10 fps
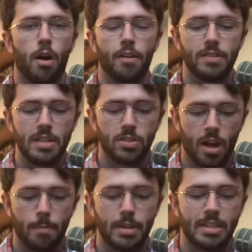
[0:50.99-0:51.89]
of these
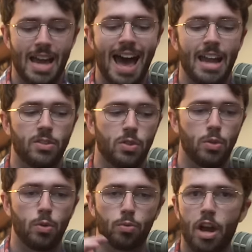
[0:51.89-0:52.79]
company ties
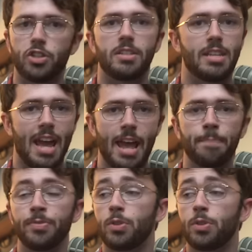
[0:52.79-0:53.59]
to Russia today,